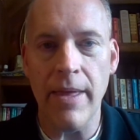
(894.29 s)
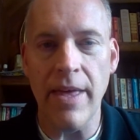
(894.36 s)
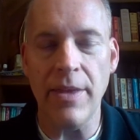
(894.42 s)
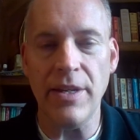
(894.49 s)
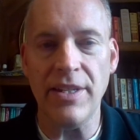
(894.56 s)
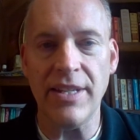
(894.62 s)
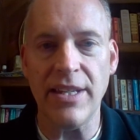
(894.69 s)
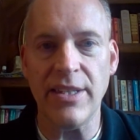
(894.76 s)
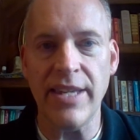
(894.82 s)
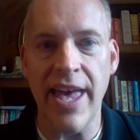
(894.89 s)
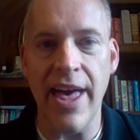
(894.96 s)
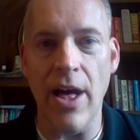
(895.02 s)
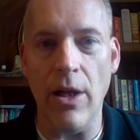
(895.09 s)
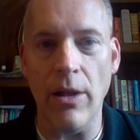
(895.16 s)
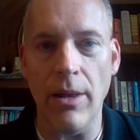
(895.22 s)
And then he says,
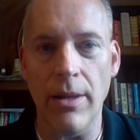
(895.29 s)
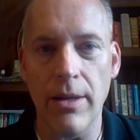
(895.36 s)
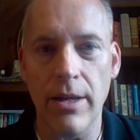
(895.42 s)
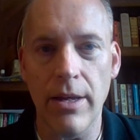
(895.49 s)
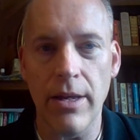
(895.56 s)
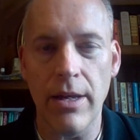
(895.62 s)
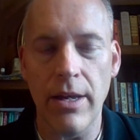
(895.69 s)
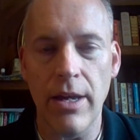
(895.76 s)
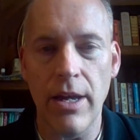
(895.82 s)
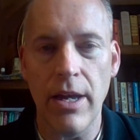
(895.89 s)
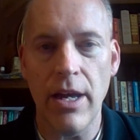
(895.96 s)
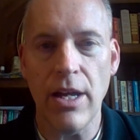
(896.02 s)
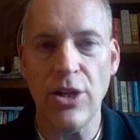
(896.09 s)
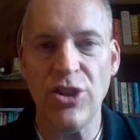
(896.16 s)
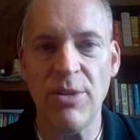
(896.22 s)
tell
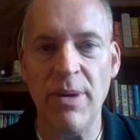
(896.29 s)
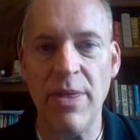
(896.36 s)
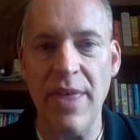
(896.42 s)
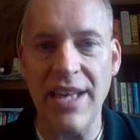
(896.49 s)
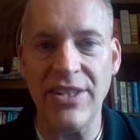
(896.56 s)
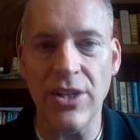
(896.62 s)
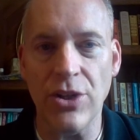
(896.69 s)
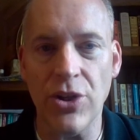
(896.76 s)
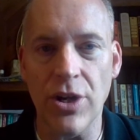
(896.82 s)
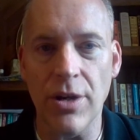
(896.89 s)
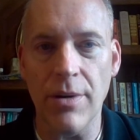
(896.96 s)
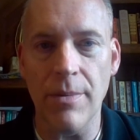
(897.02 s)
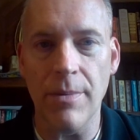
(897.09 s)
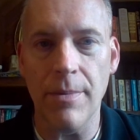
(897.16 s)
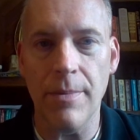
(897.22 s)
Jimmy
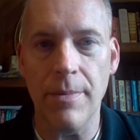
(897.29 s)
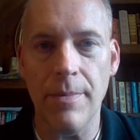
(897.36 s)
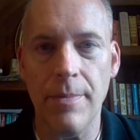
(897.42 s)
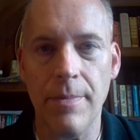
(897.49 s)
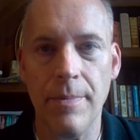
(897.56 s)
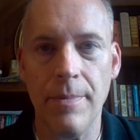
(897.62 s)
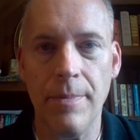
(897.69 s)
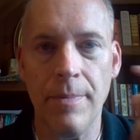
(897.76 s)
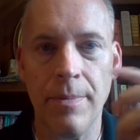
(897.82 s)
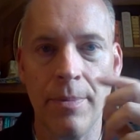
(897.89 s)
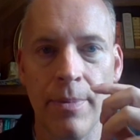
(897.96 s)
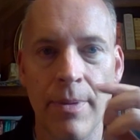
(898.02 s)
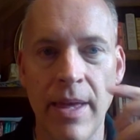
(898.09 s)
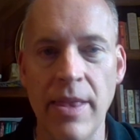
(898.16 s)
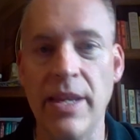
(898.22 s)
Thesiger.
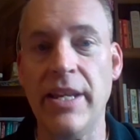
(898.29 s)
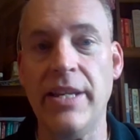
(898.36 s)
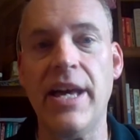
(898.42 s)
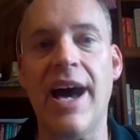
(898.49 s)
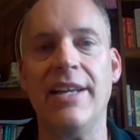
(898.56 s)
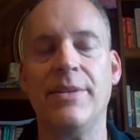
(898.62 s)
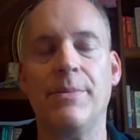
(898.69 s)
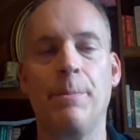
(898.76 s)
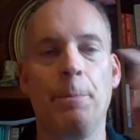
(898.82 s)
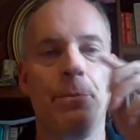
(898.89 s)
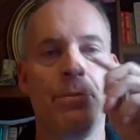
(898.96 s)
and then he dies.